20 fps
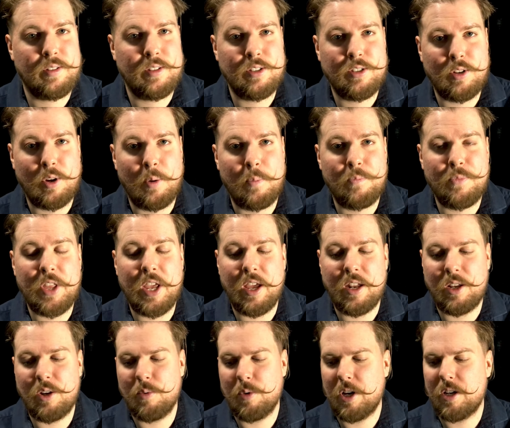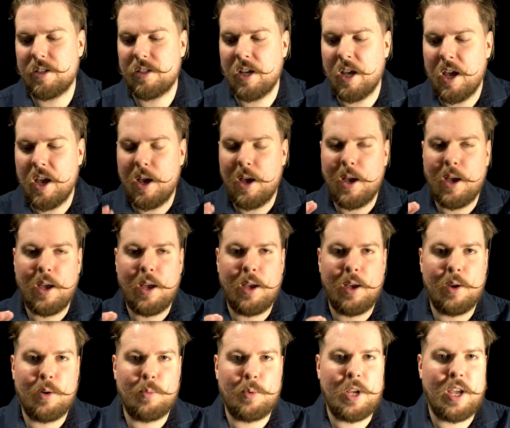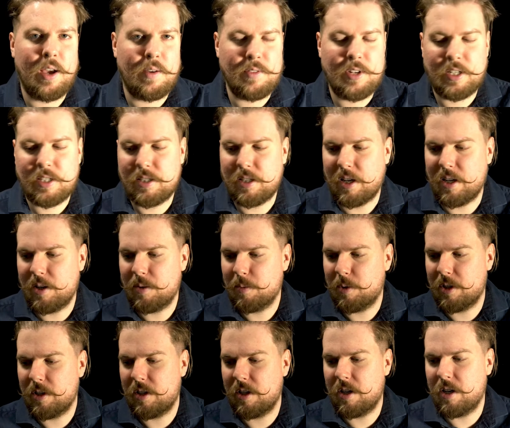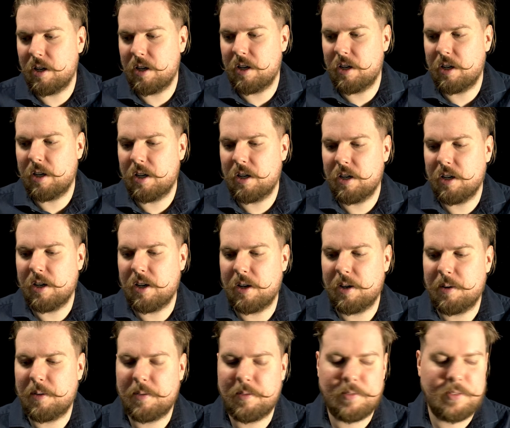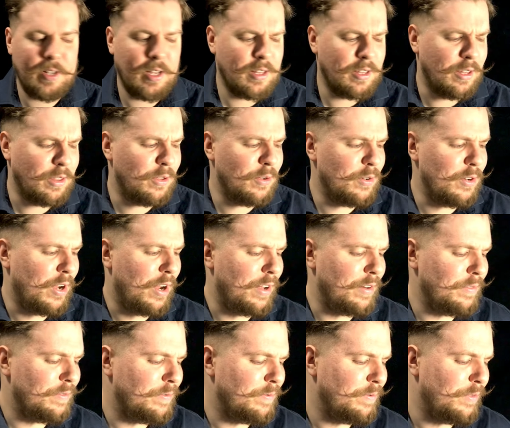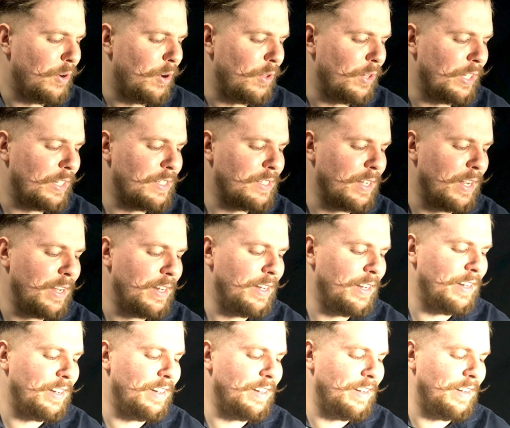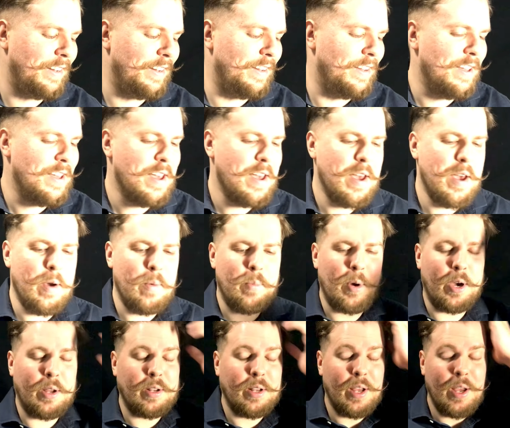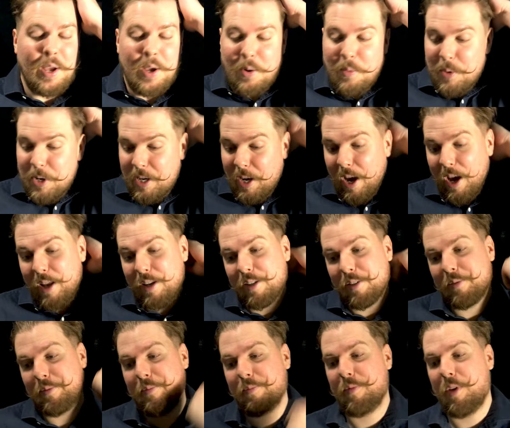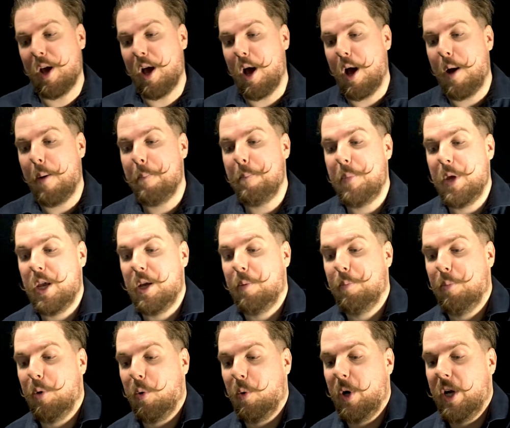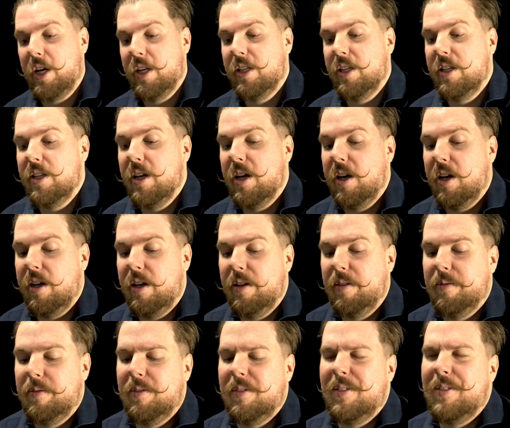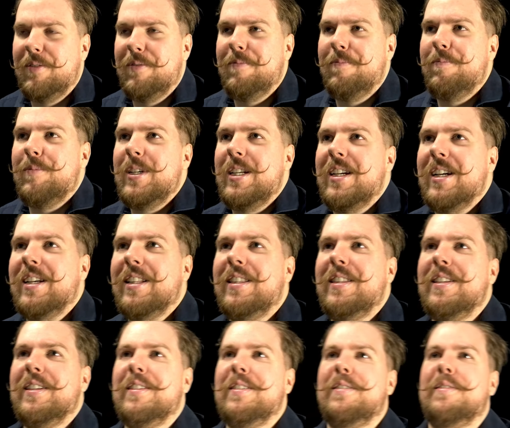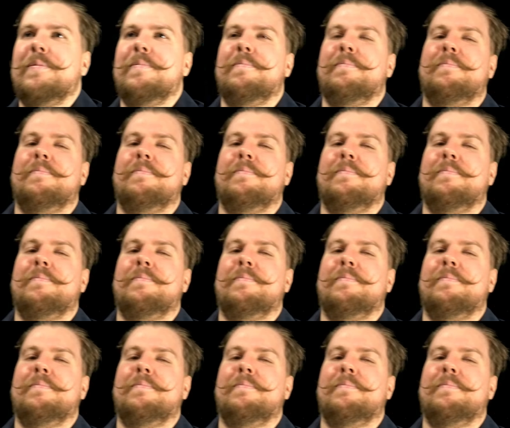So anyways, we have an exciting one today. Not that they're not all exciting, but we got a big boy today. We got this.